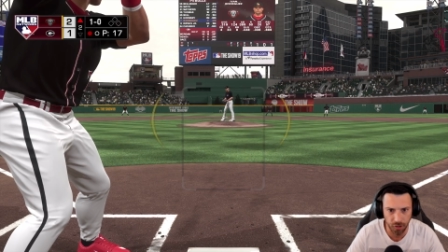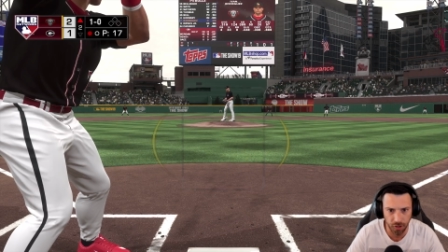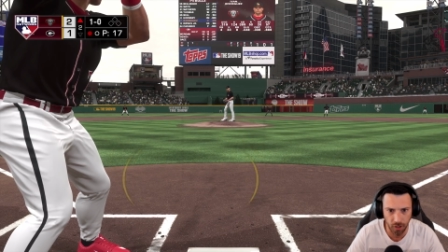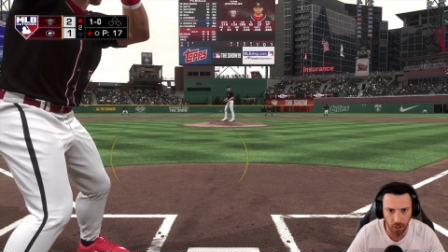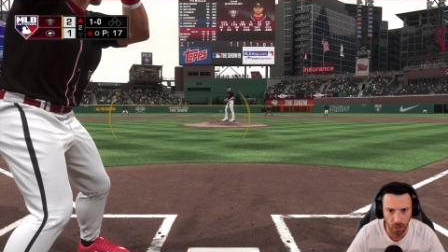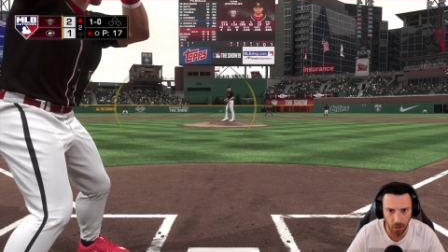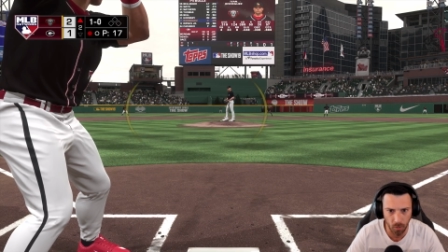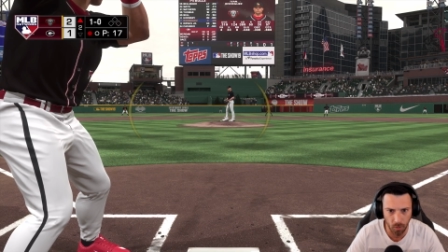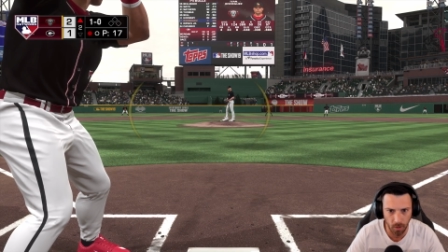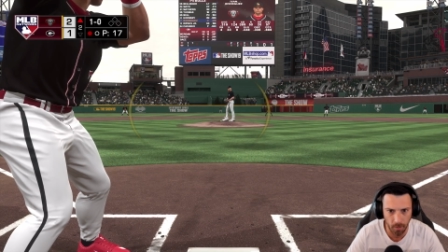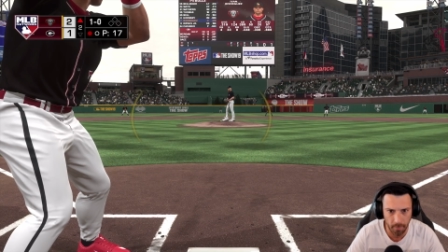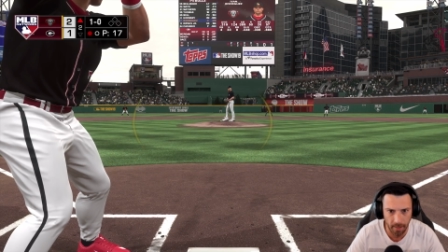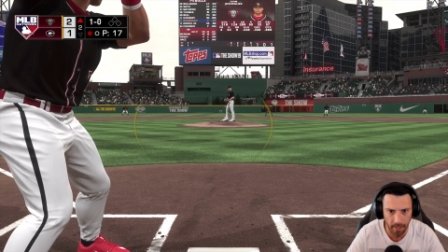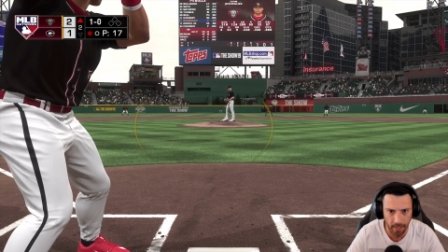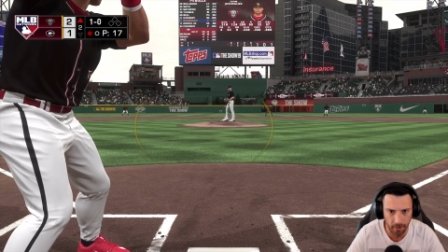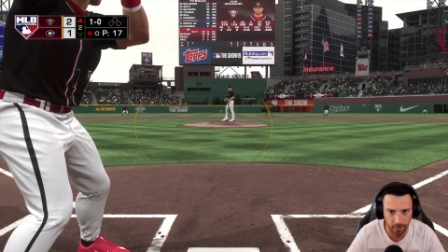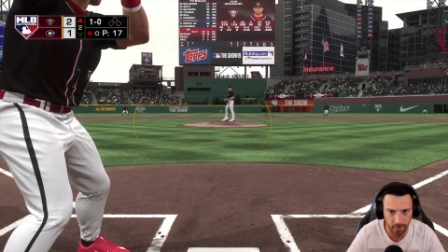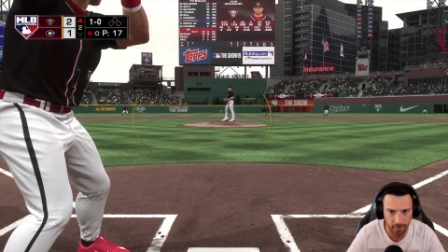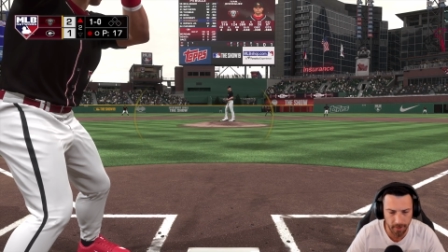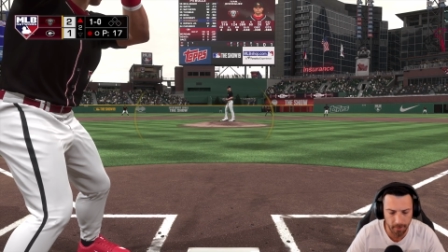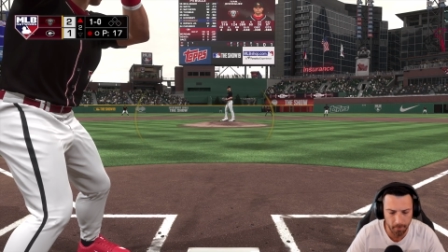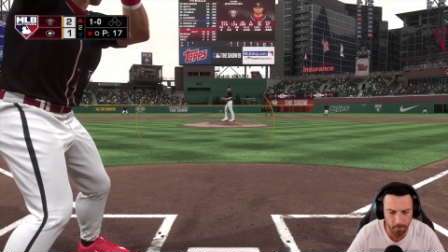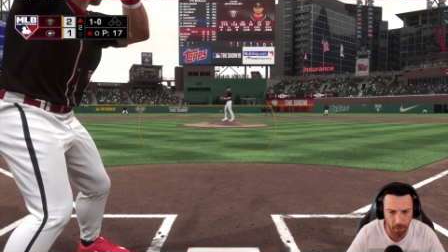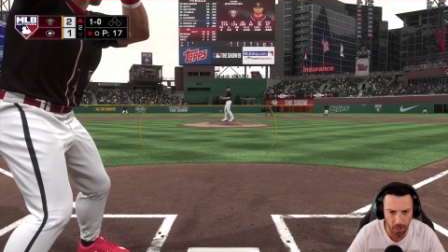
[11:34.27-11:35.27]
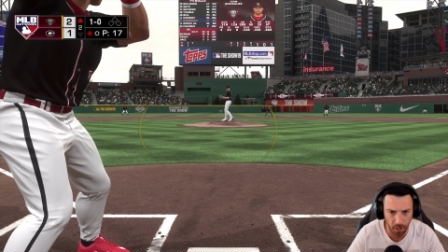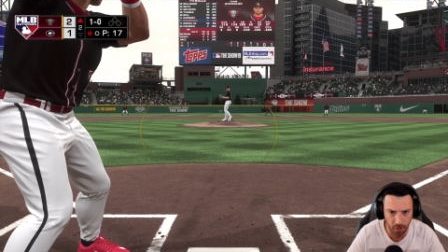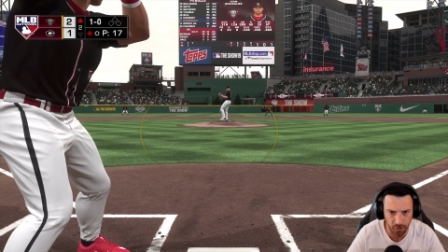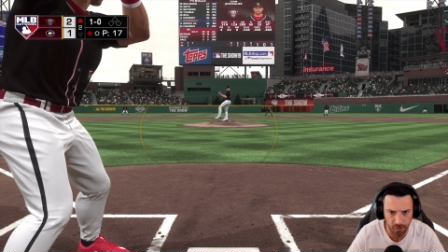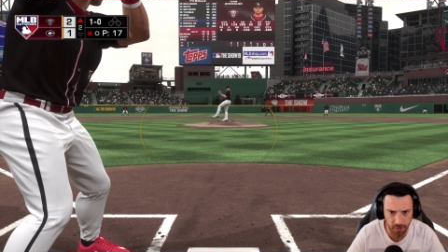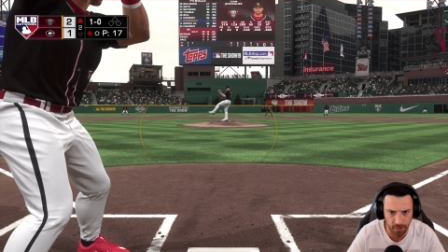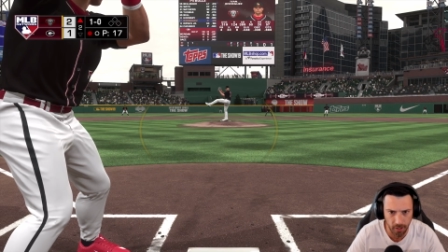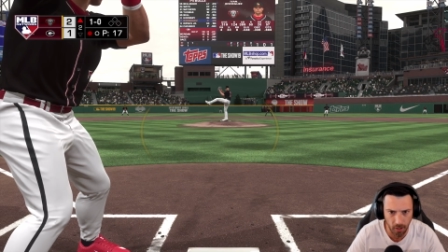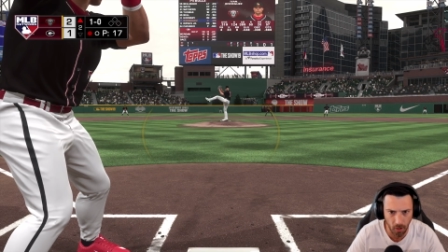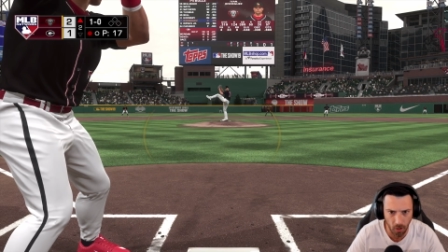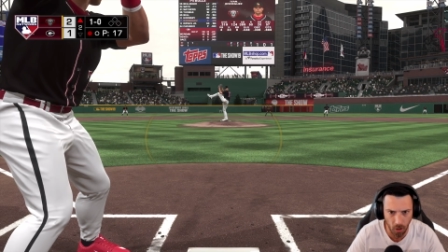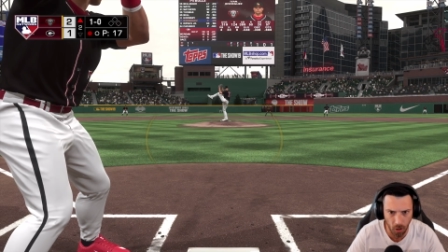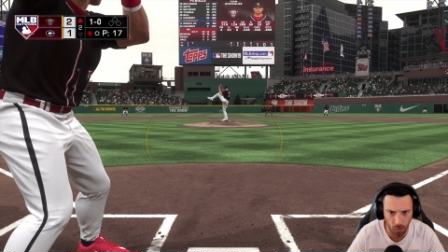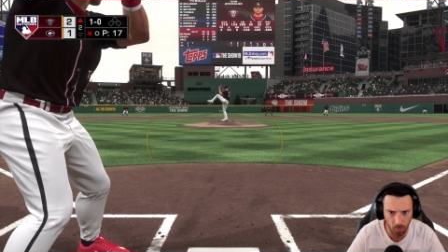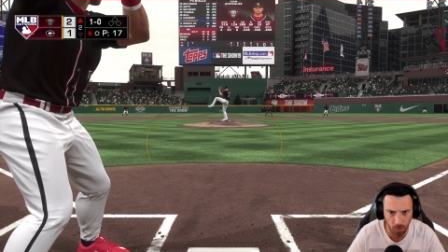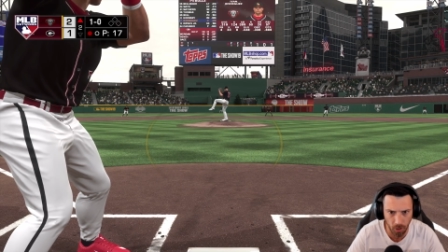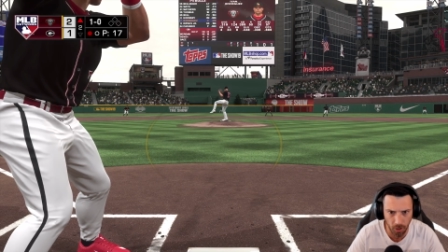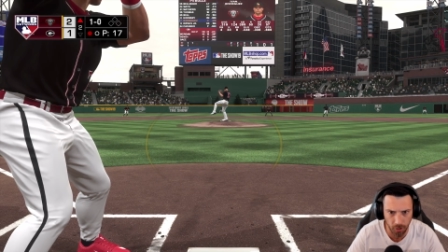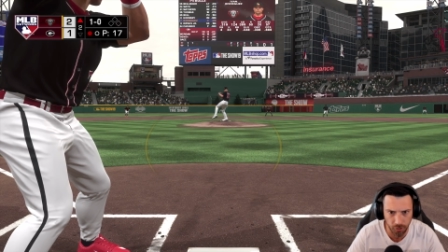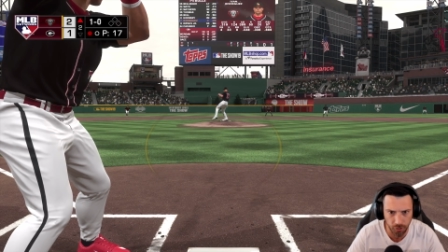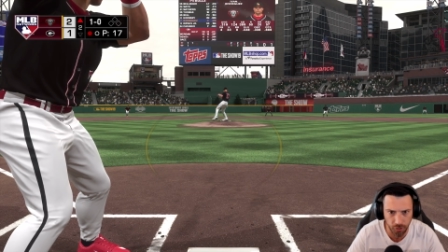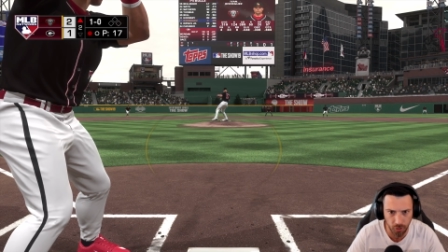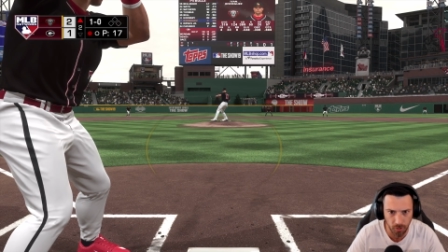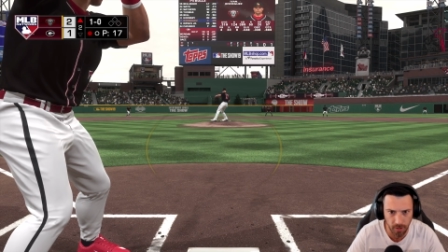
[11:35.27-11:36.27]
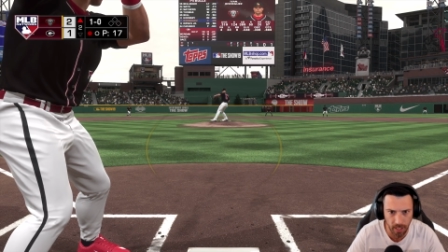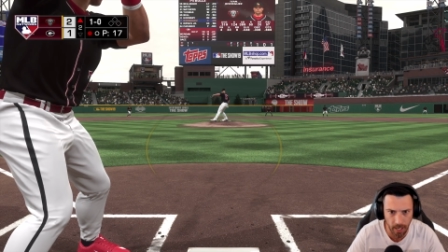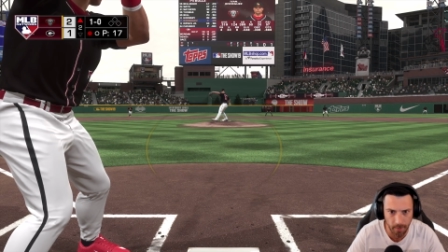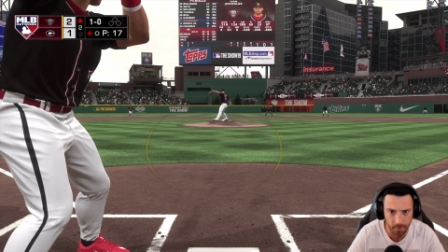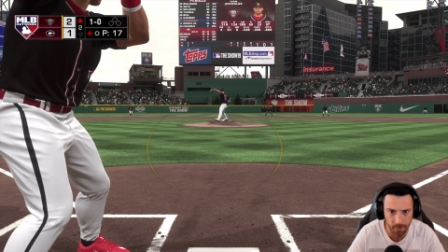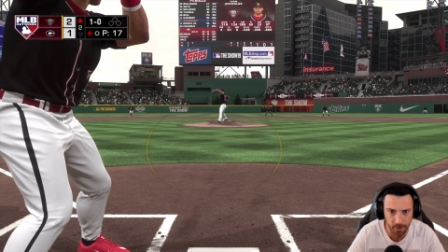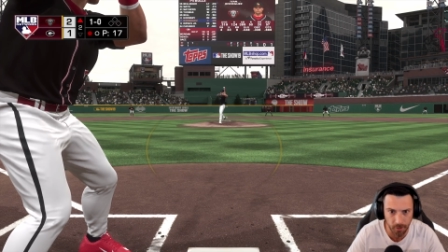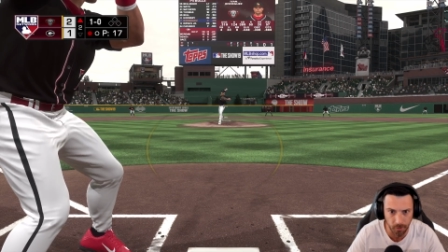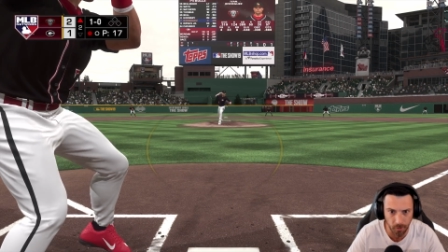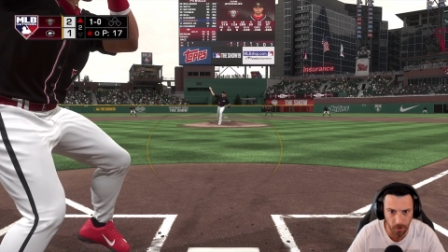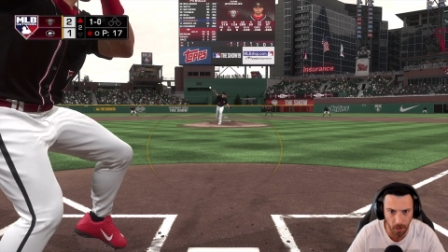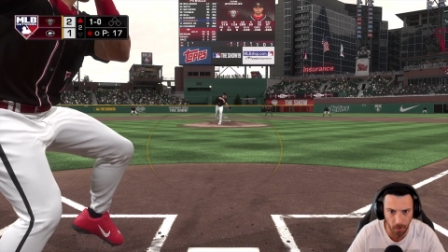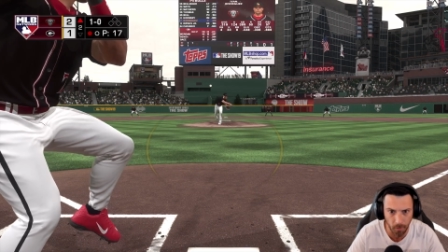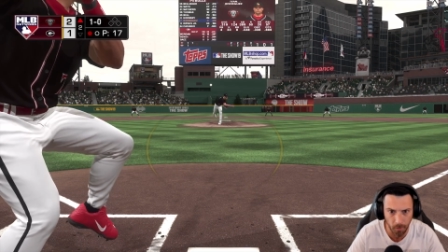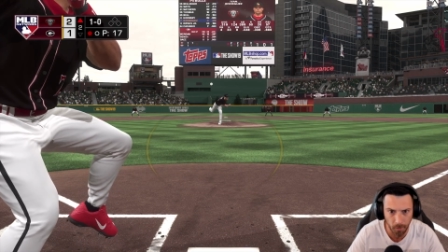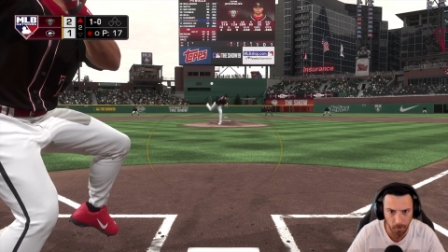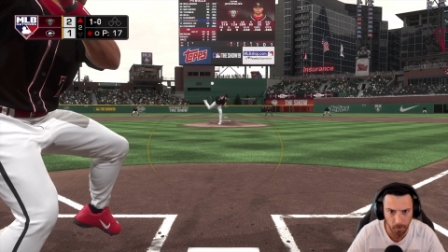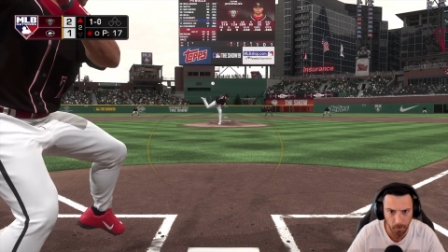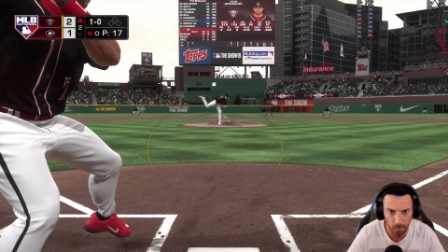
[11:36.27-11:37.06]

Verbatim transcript: another one, man. You think Pudge can go home runs two games in a row?